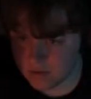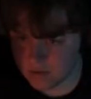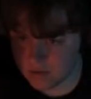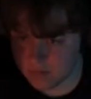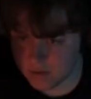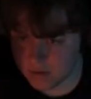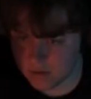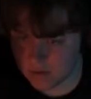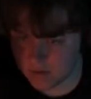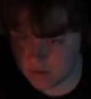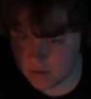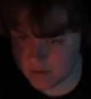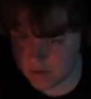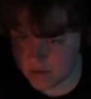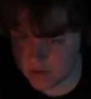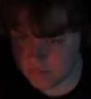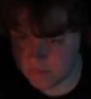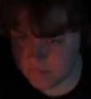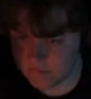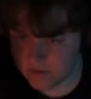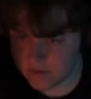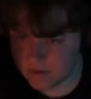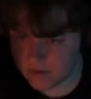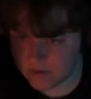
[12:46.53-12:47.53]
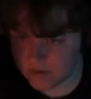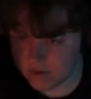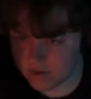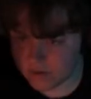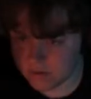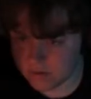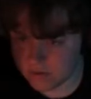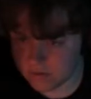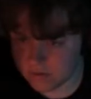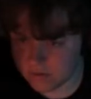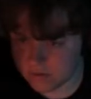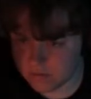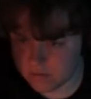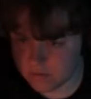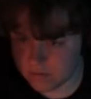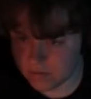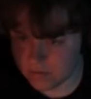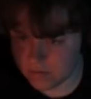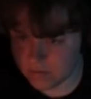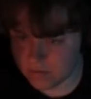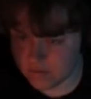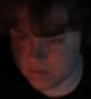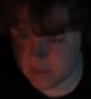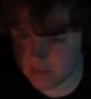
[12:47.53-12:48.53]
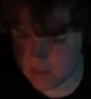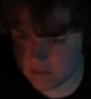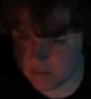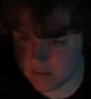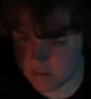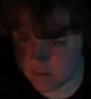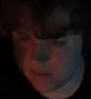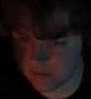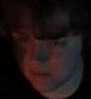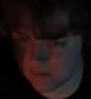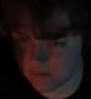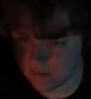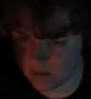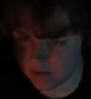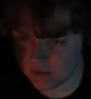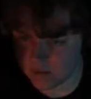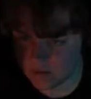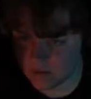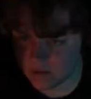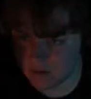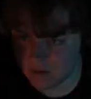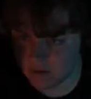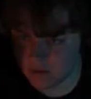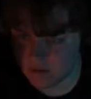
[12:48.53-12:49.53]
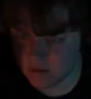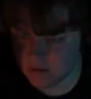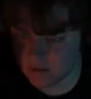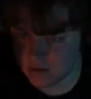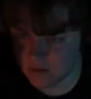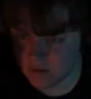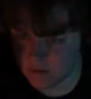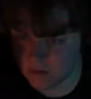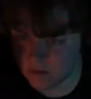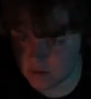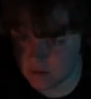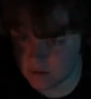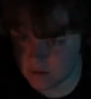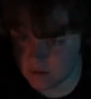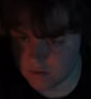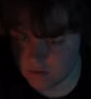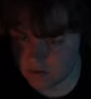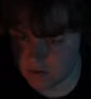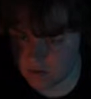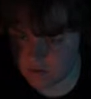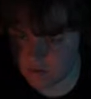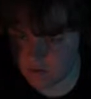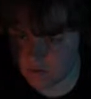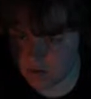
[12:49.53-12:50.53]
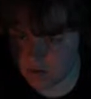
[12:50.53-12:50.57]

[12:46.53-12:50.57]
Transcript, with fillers: Right, we haven't been down here at all. I was thinking this was where the like the